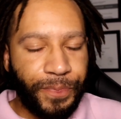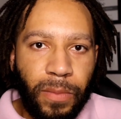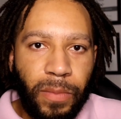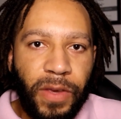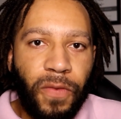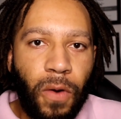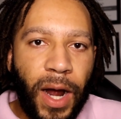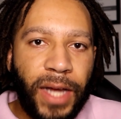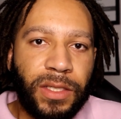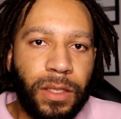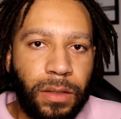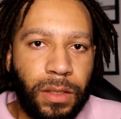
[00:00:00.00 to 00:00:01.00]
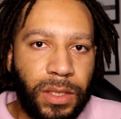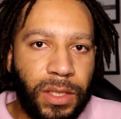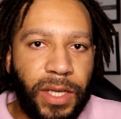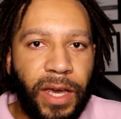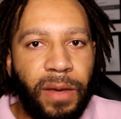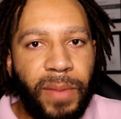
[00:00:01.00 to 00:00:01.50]
Before I took this
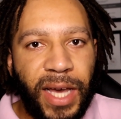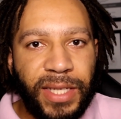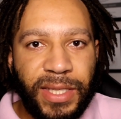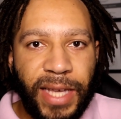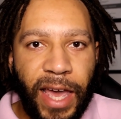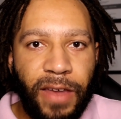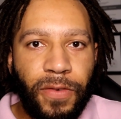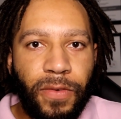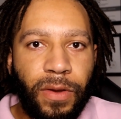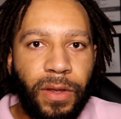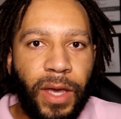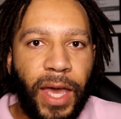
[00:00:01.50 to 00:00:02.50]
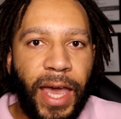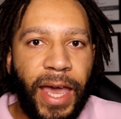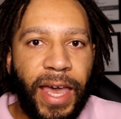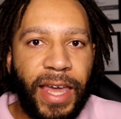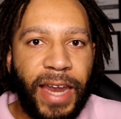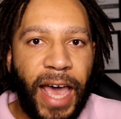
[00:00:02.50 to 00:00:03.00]
exam, I sat
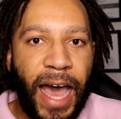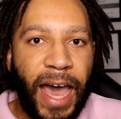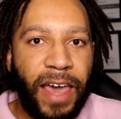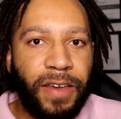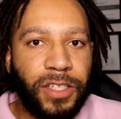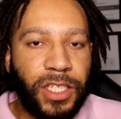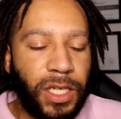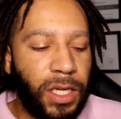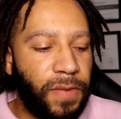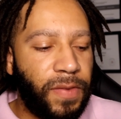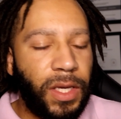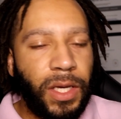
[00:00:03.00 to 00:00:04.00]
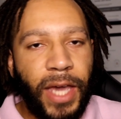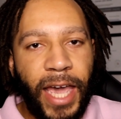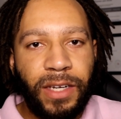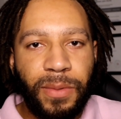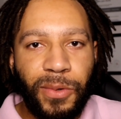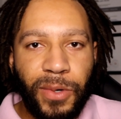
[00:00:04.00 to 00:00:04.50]
and I achieved the
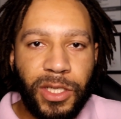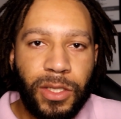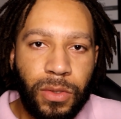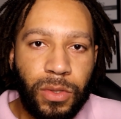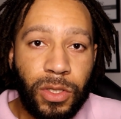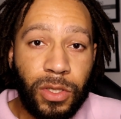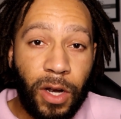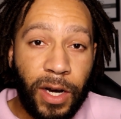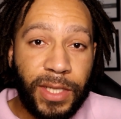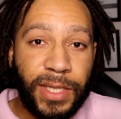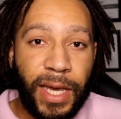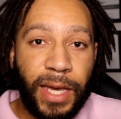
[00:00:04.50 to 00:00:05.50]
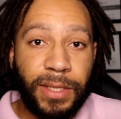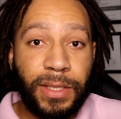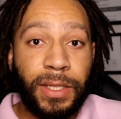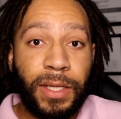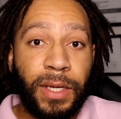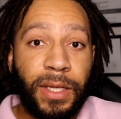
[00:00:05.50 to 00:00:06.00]
AWS Solutions
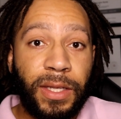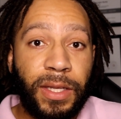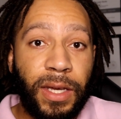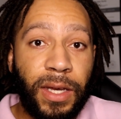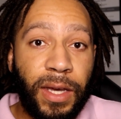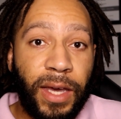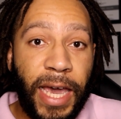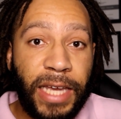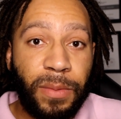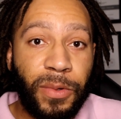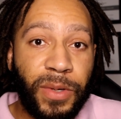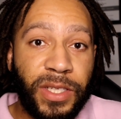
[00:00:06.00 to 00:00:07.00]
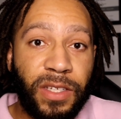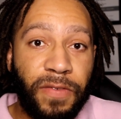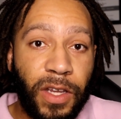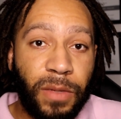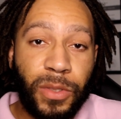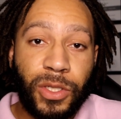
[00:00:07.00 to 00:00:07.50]
Architect, the AWS
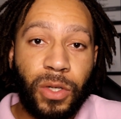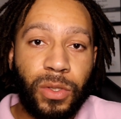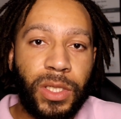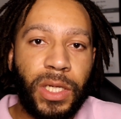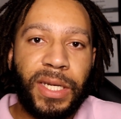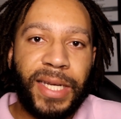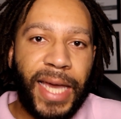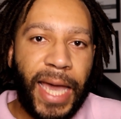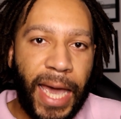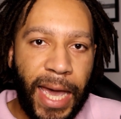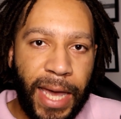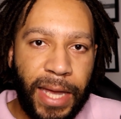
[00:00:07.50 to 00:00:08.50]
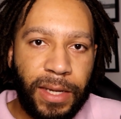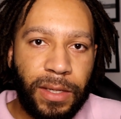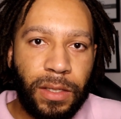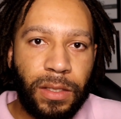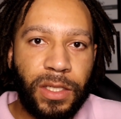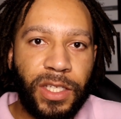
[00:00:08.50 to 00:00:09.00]
Developer Associate,
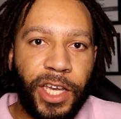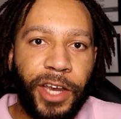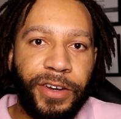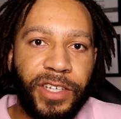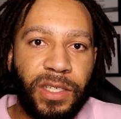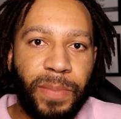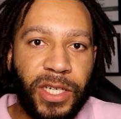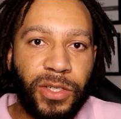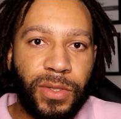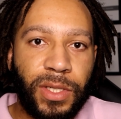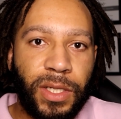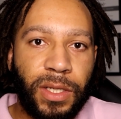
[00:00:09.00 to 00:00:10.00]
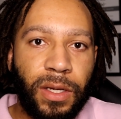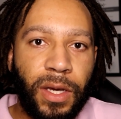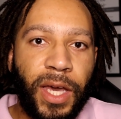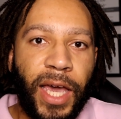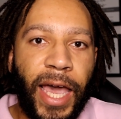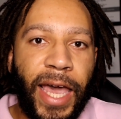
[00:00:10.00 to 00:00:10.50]
and the Security Specialty.
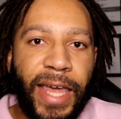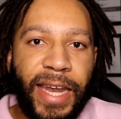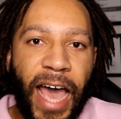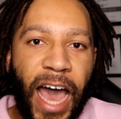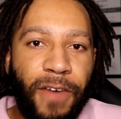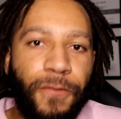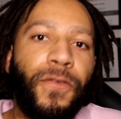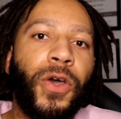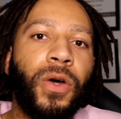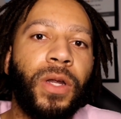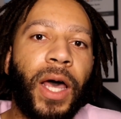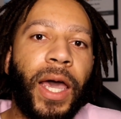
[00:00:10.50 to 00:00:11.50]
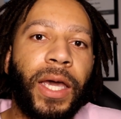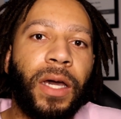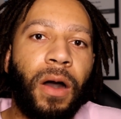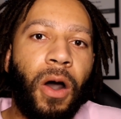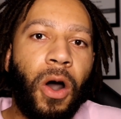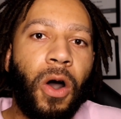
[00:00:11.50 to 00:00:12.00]
And I feel like
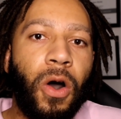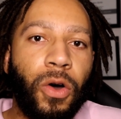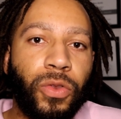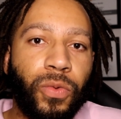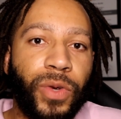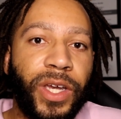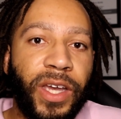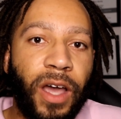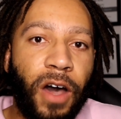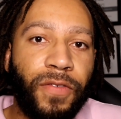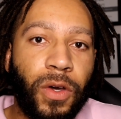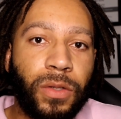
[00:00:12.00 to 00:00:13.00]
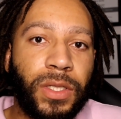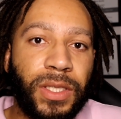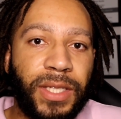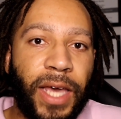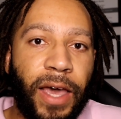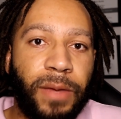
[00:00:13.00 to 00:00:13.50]
all three of those
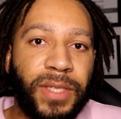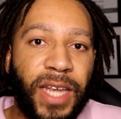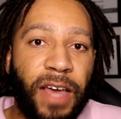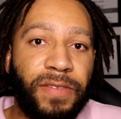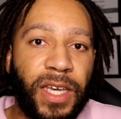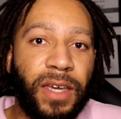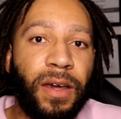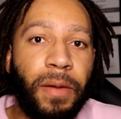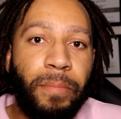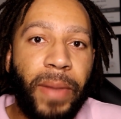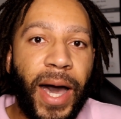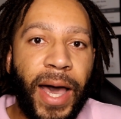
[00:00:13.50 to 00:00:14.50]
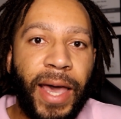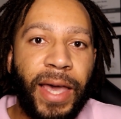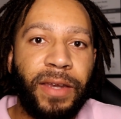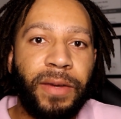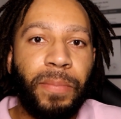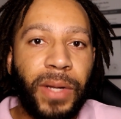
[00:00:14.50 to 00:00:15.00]
exams that I take
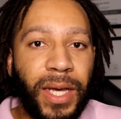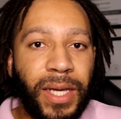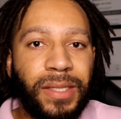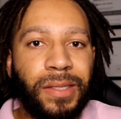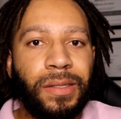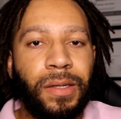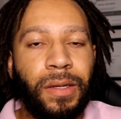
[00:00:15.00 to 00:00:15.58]
combined, plus